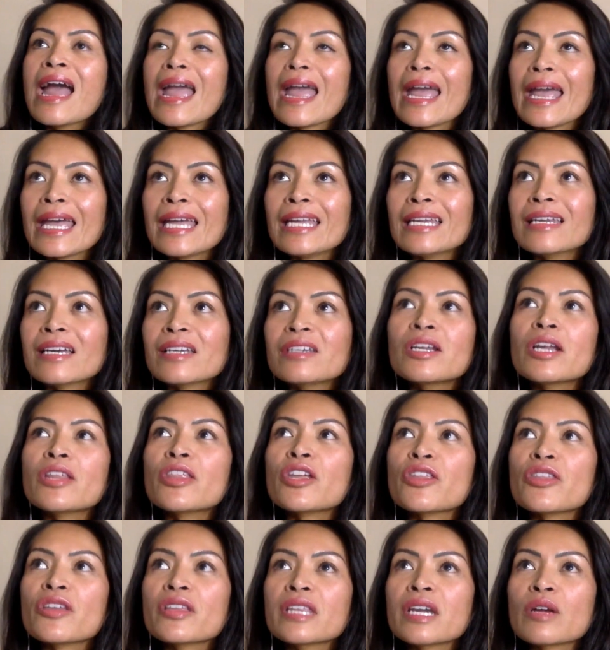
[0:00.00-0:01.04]
And
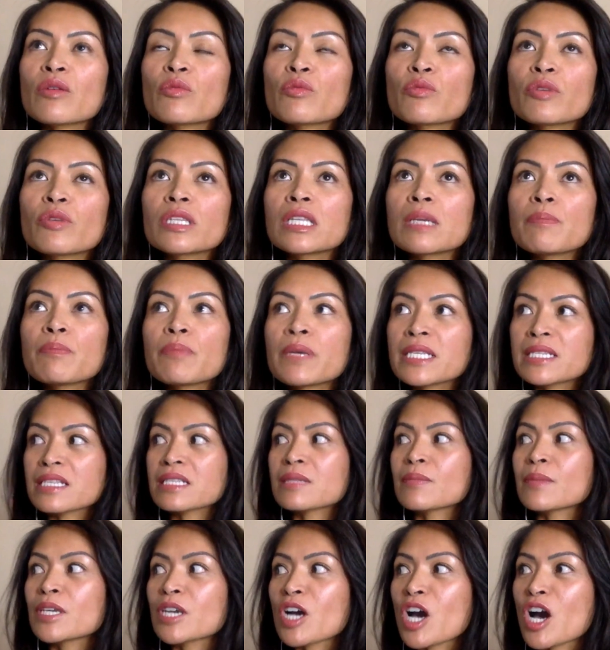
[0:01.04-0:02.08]
another thing that really
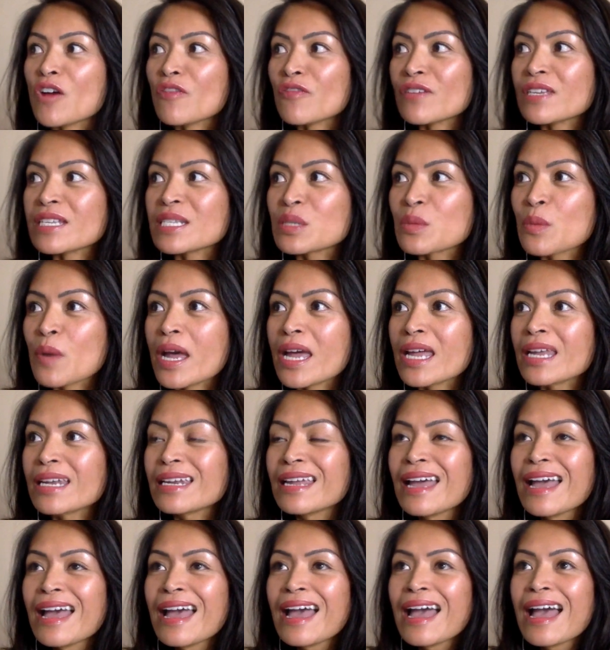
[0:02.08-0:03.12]
pisses me off is
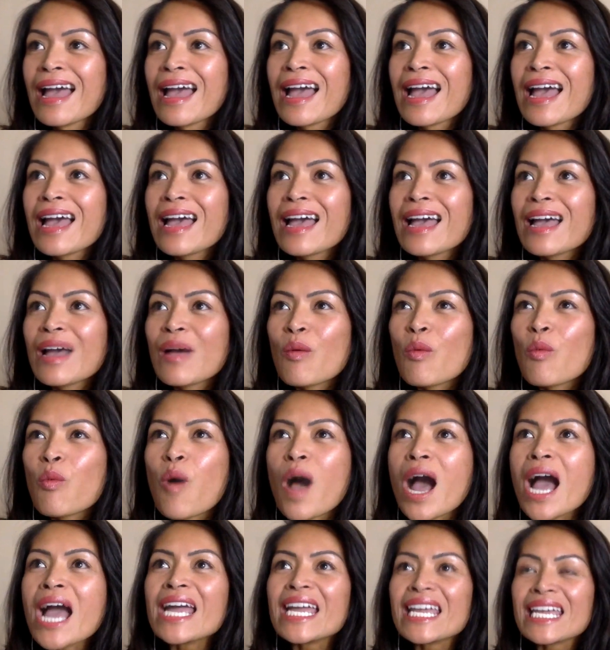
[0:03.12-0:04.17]

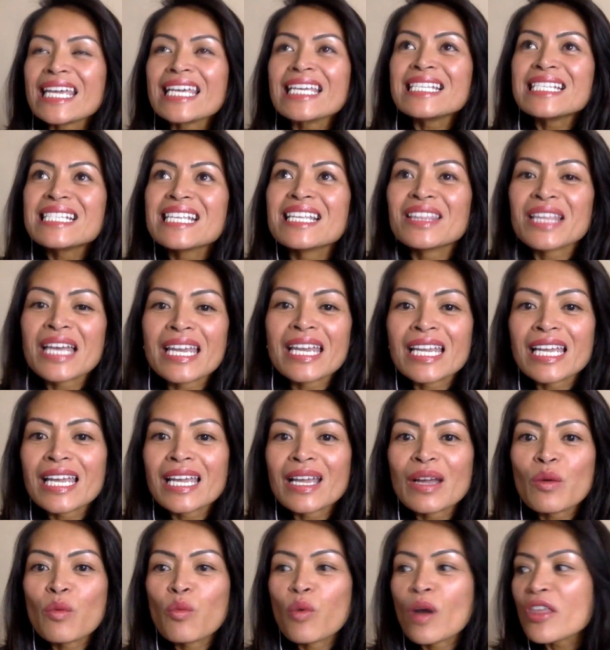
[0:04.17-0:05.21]
why is it that
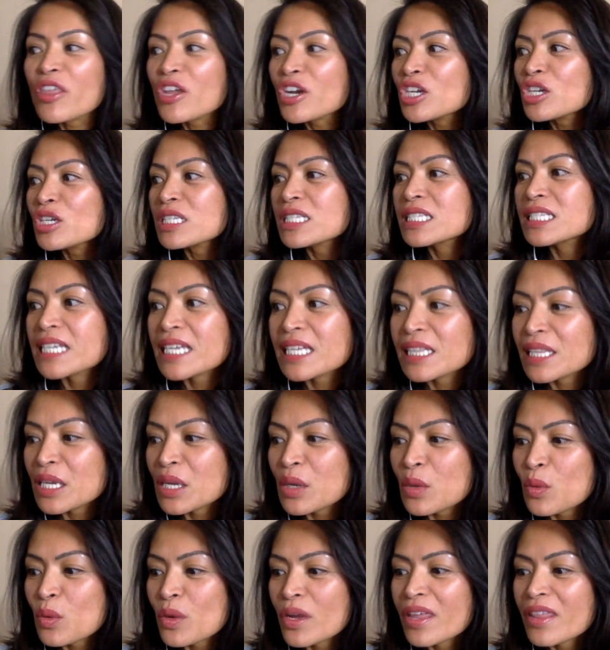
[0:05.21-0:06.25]
whether you're
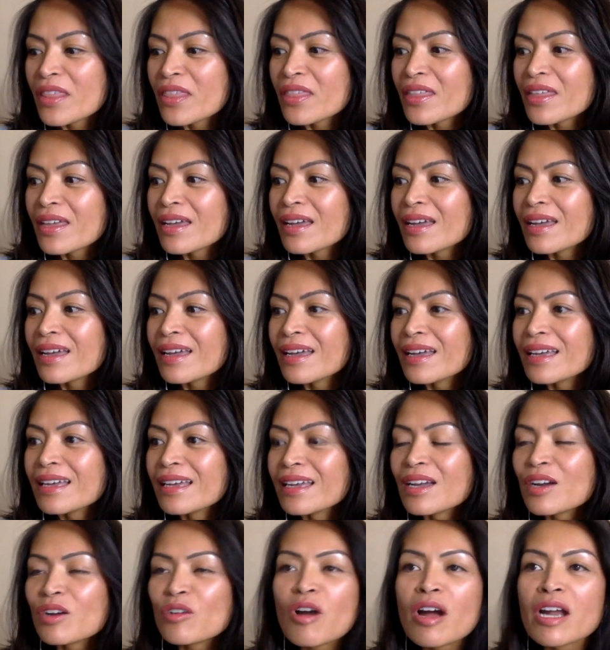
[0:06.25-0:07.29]
dealing with
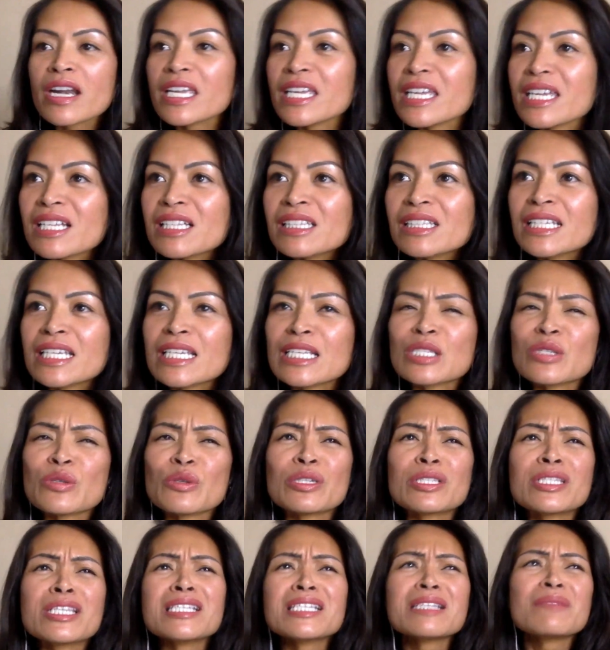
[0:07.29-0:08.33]
chronic illness
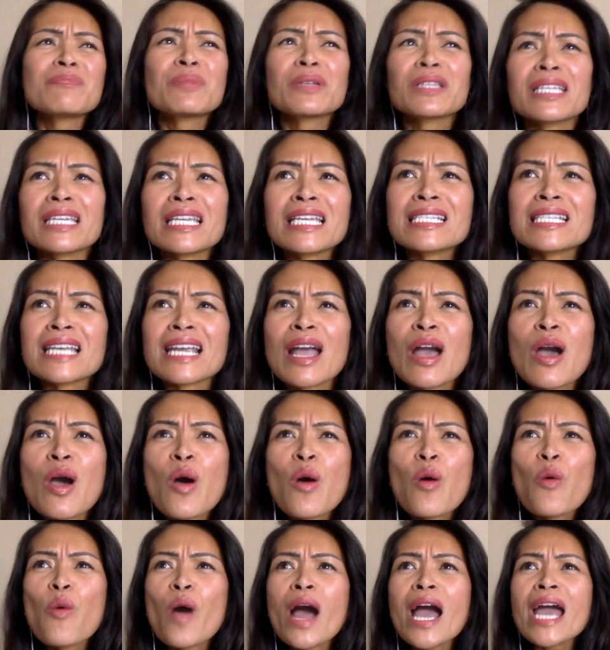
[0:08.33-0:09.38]
or disability, it's like,
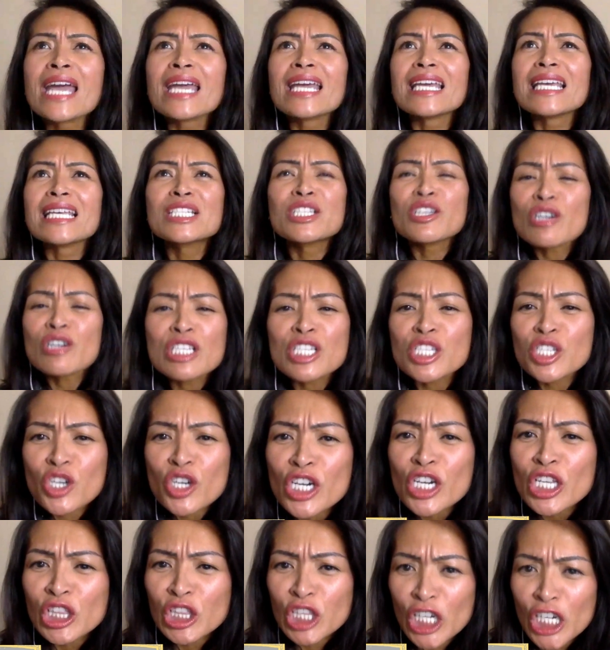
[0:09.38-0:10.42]
why is there a
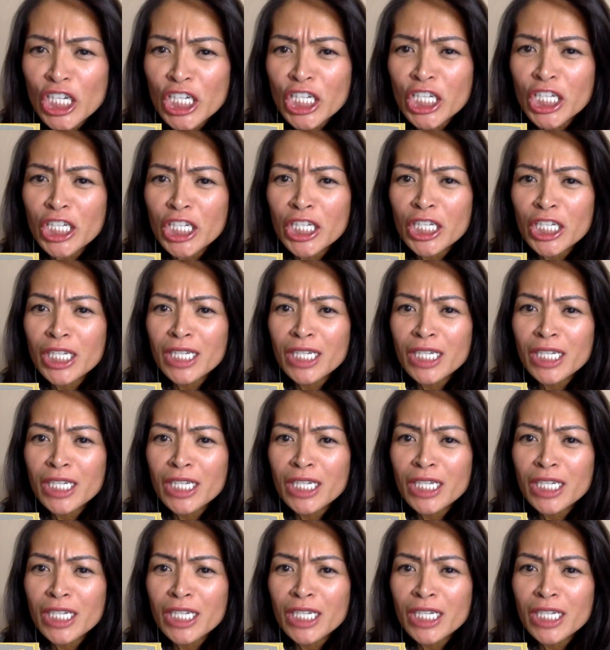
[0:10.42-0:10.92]
certain look?